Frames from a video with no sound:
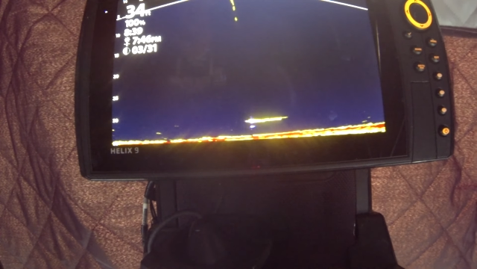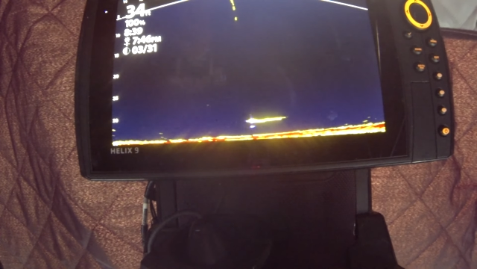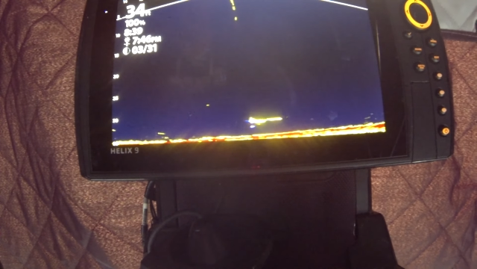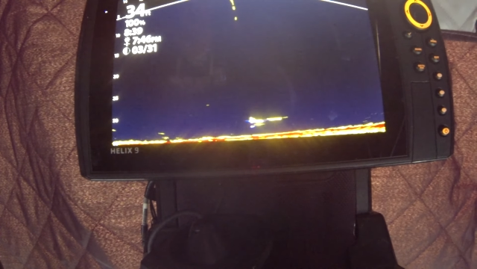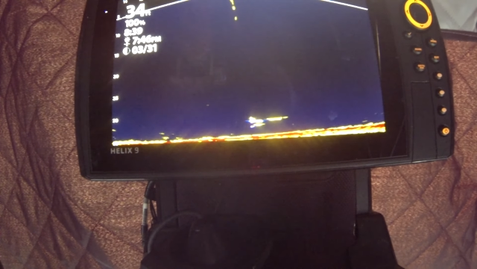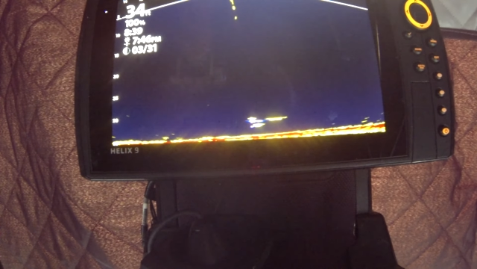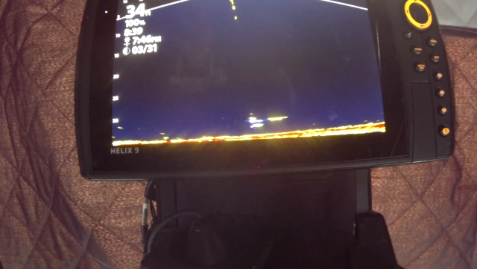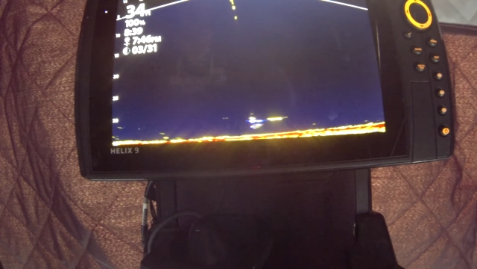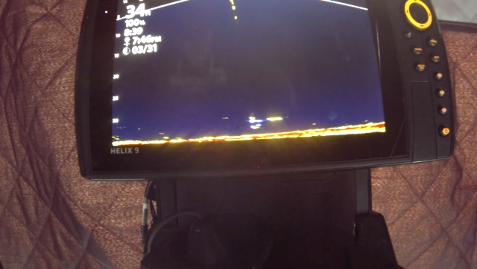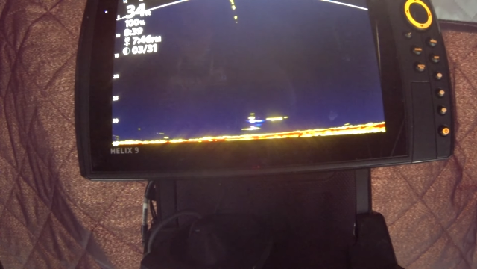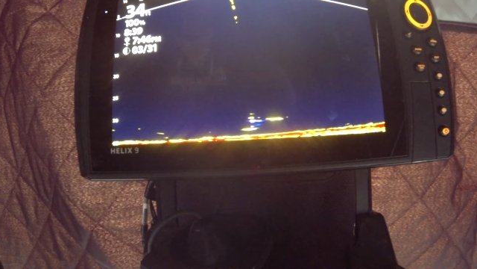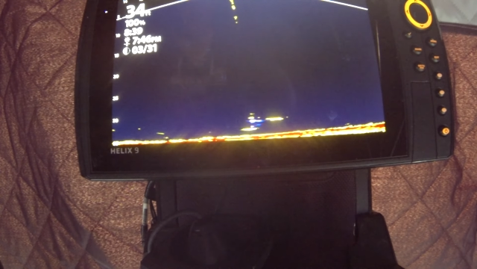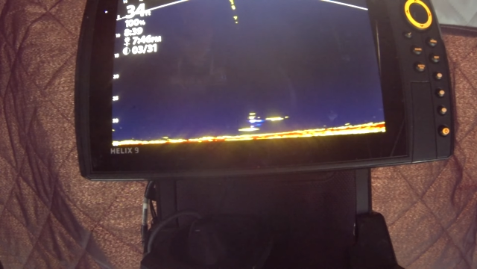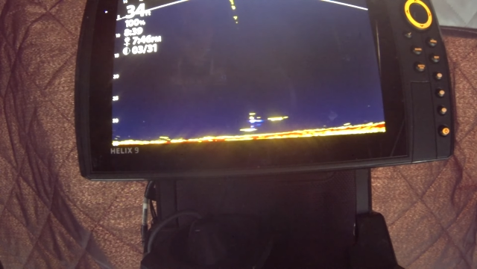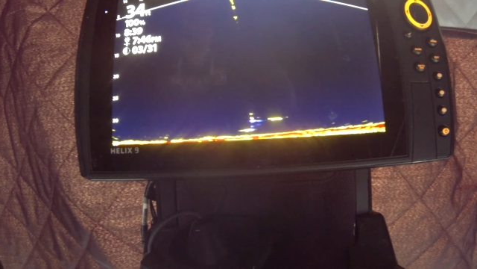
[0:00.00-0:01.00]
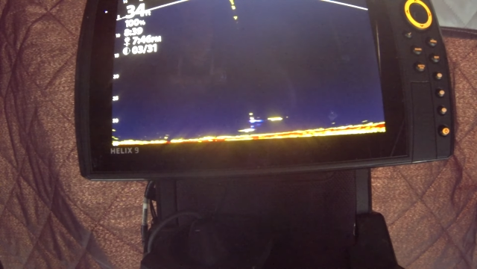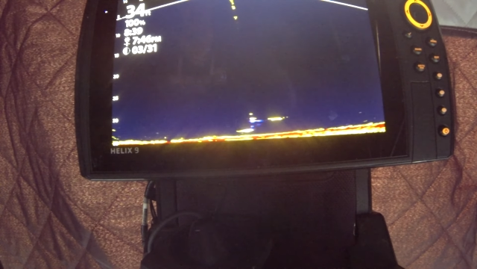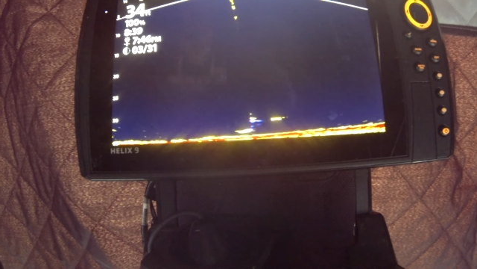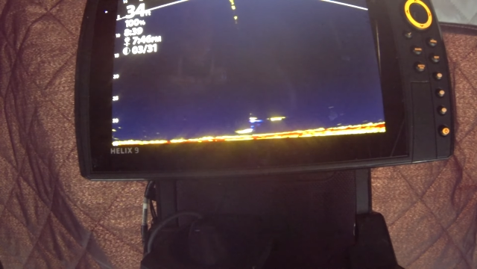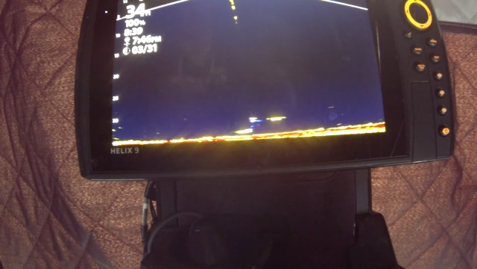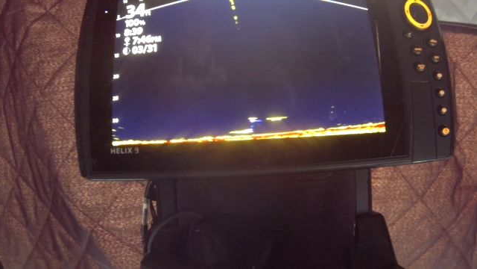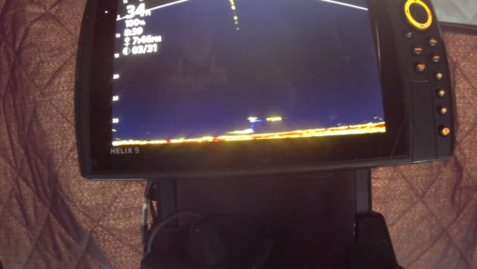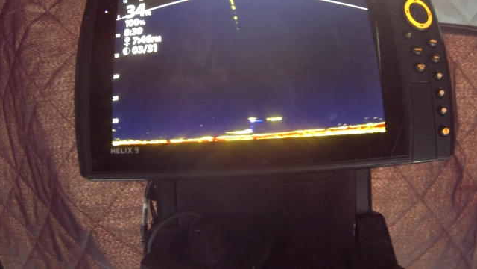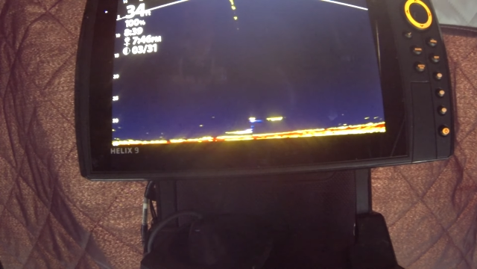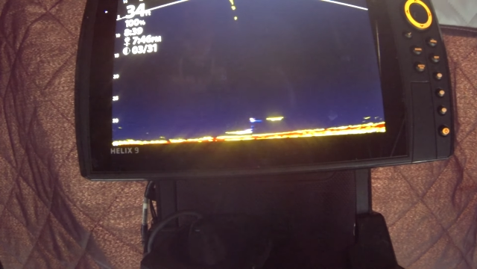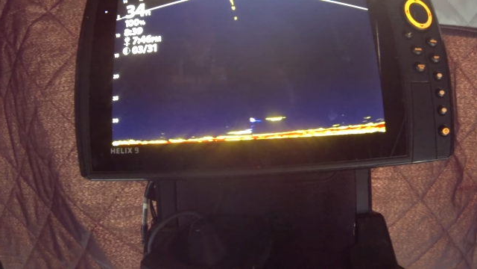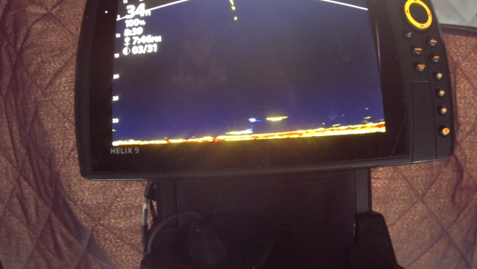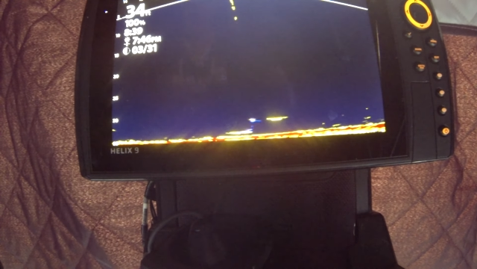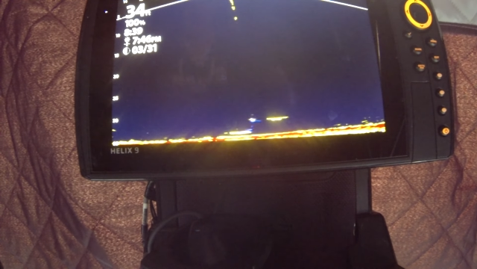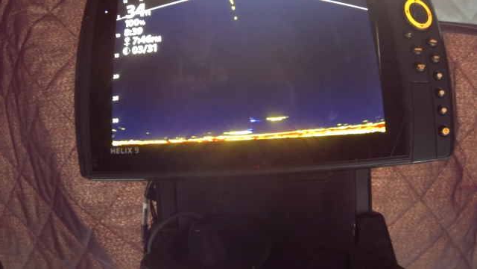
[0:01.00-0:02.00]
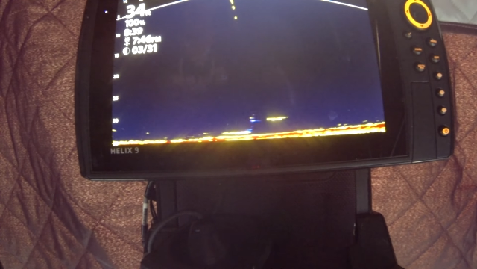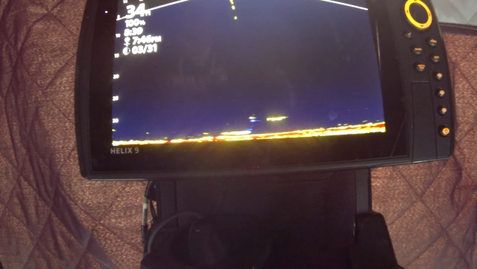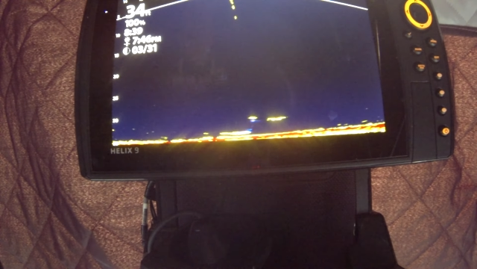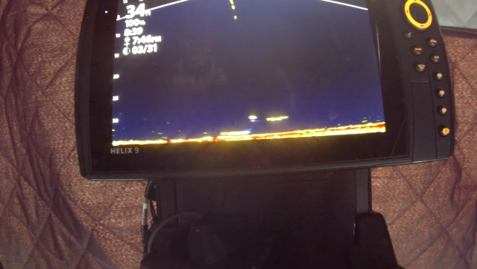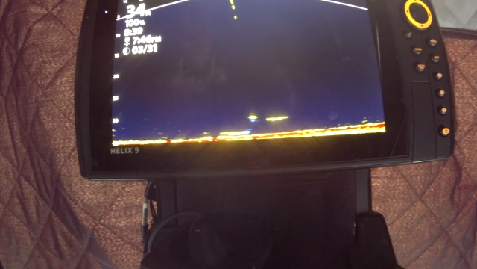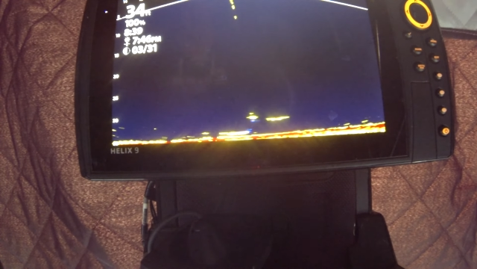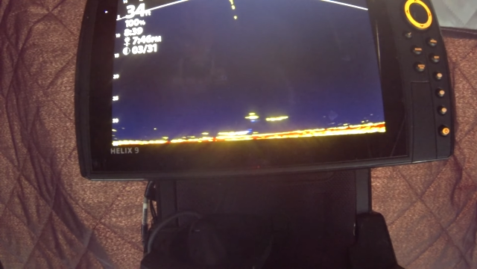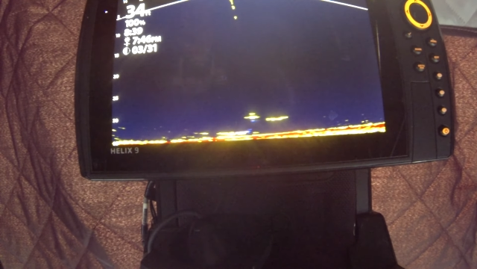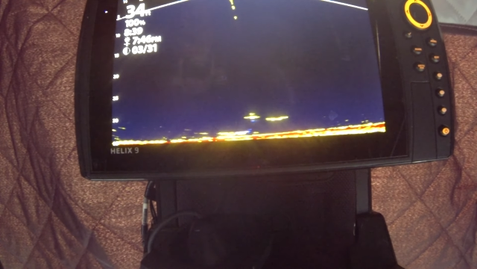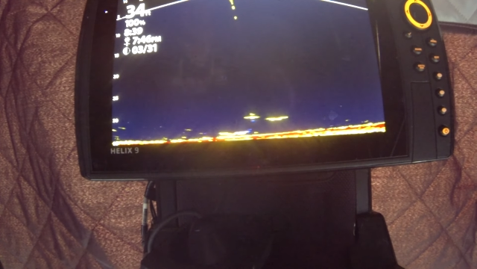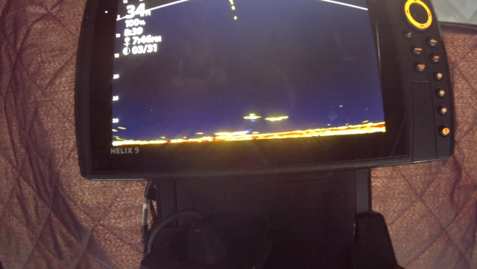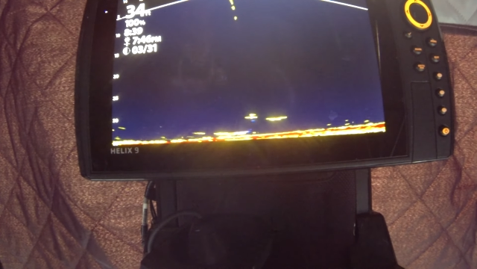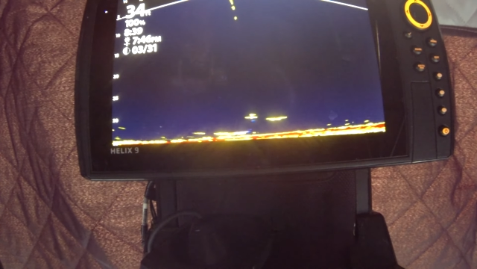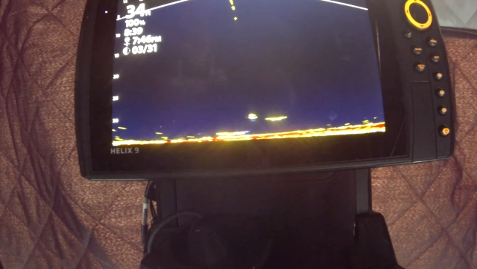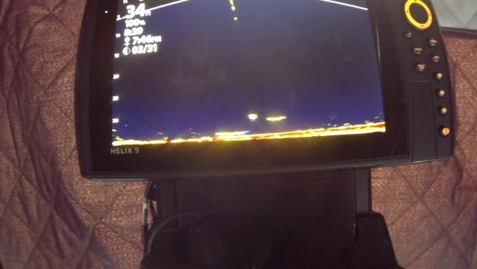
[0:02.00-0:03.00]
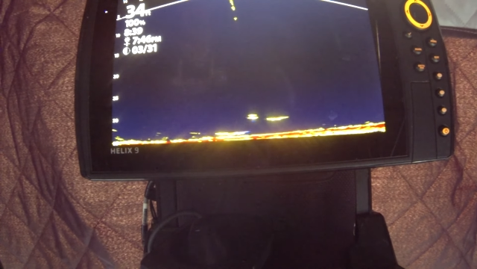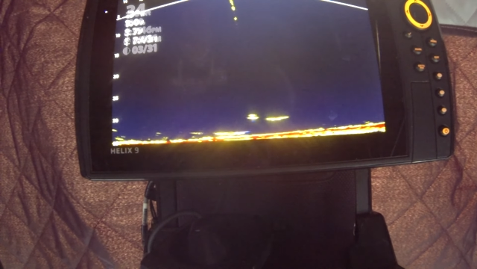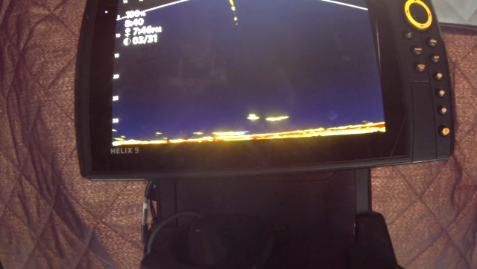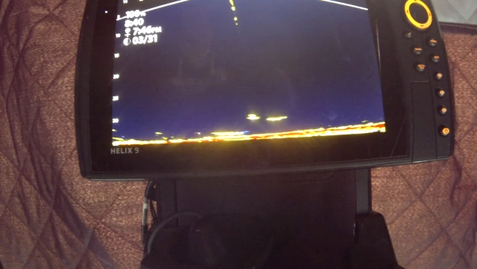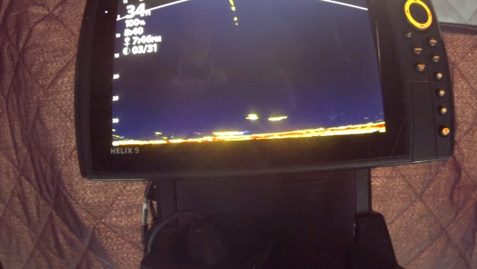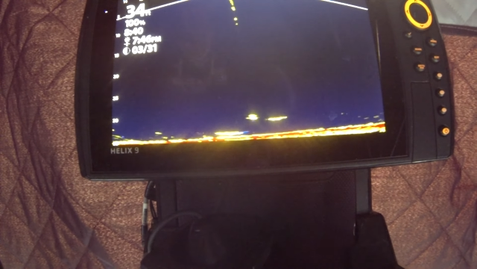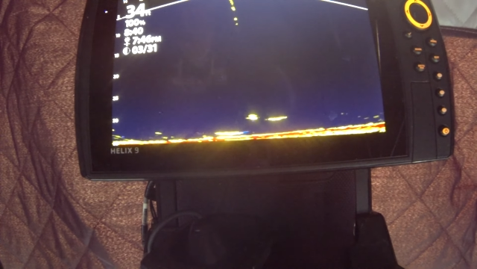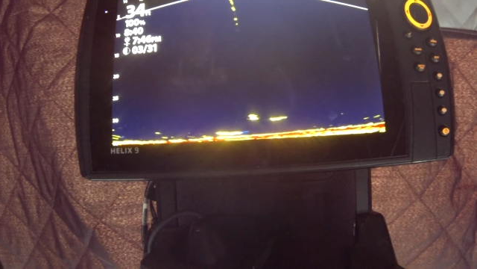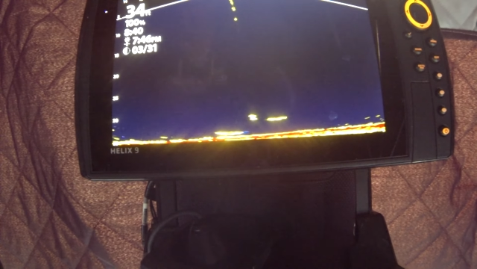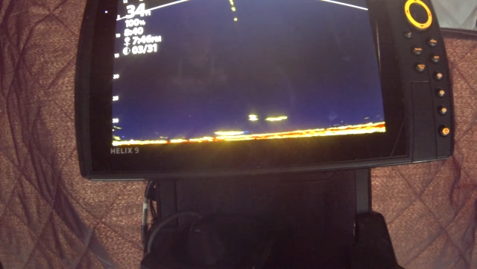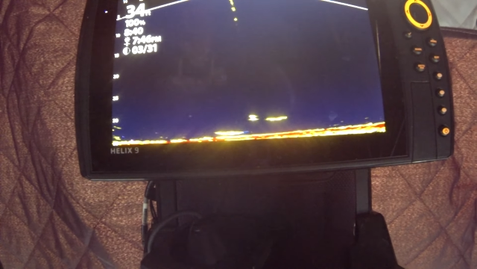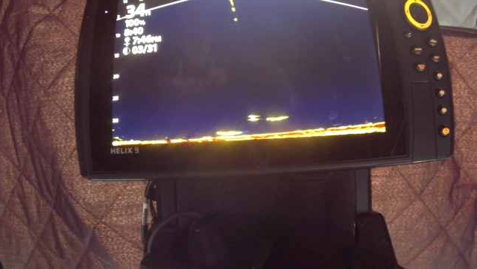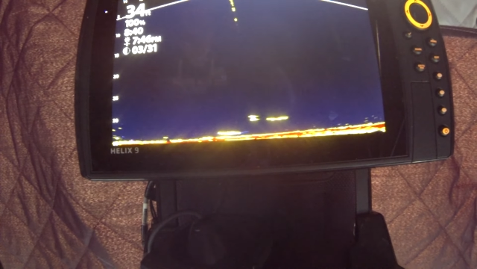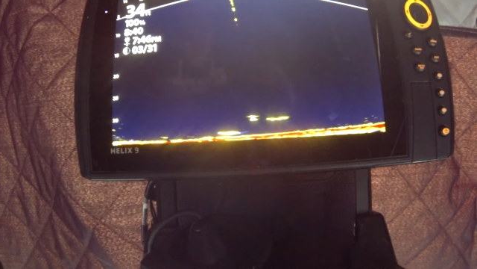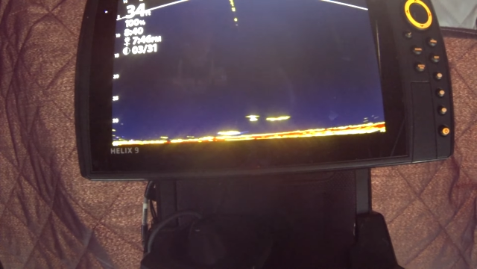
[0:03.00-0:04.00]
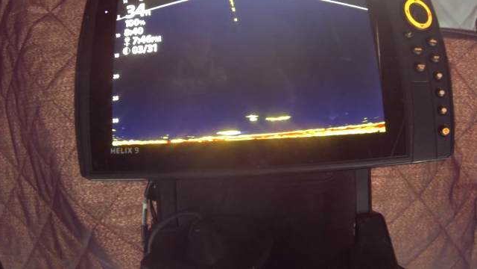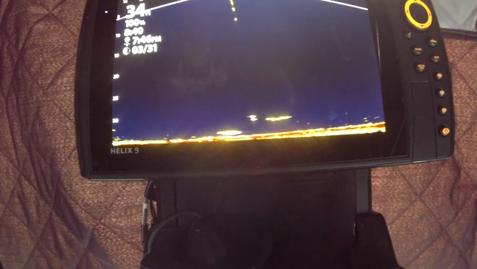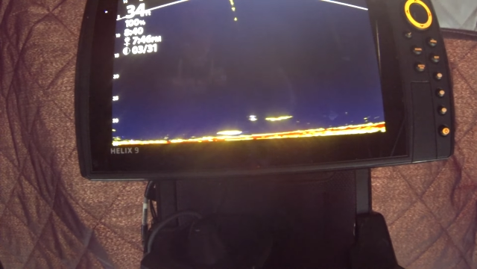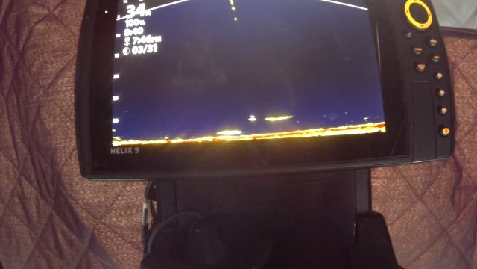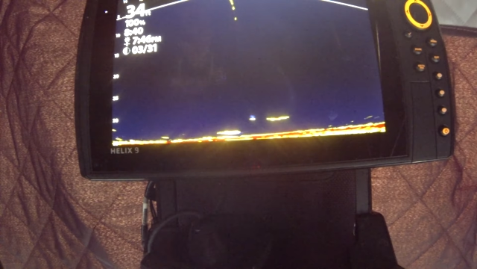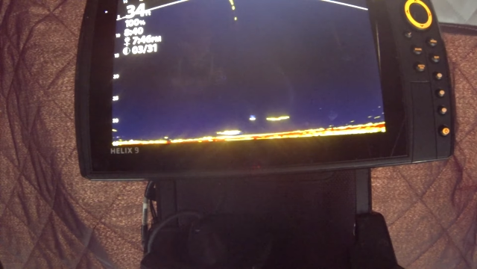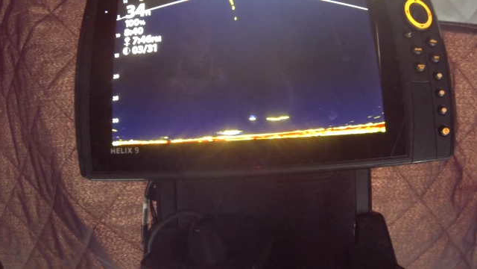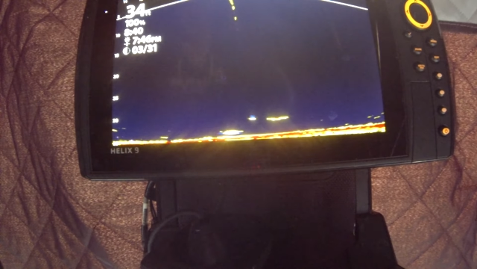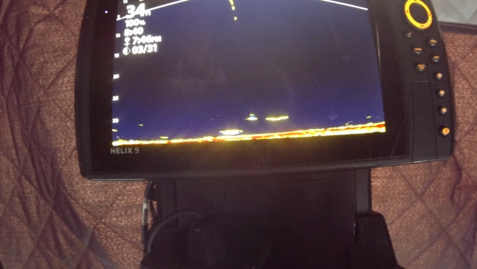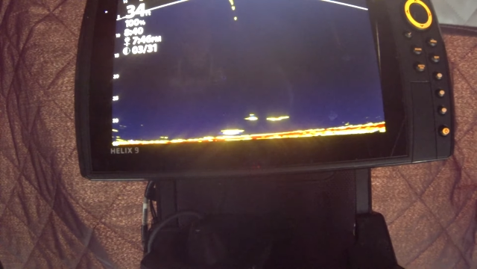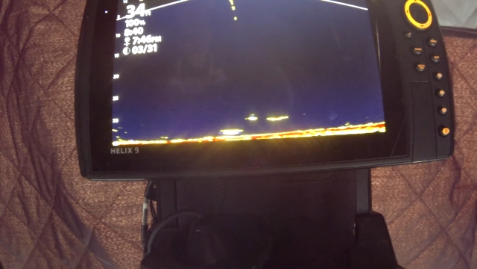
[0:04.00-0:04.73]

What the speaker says: Nobody's mouth can be seen.